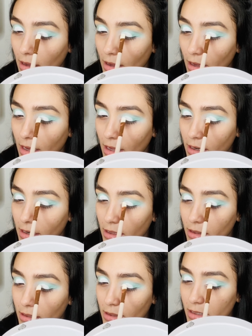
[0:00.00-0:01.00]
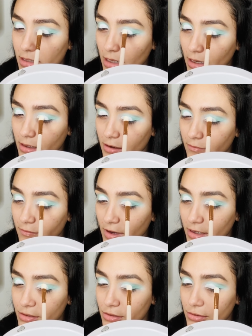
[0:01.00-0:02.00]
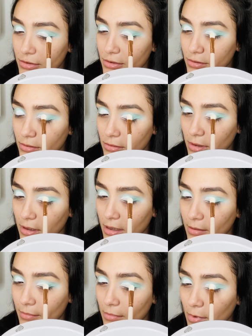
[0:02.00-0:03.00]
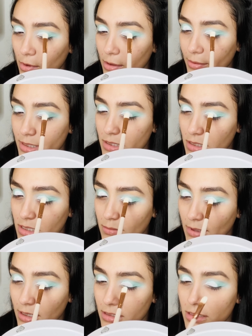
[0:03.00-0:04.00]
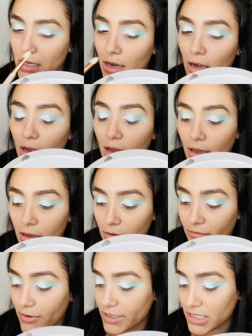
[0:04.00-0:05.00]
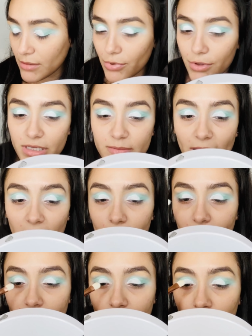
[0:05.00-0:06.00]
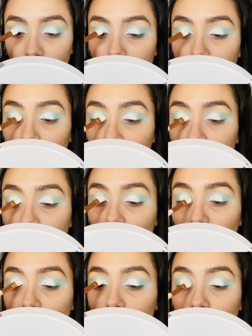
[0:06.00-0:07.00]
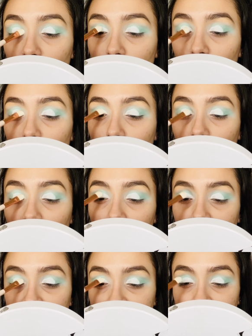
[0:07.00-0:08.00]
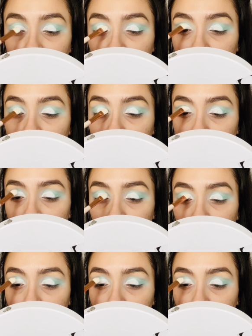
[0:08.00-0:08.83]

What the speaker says: And I think that's kind of not true. Only reason is because, for example, this palette right here, you have different shades of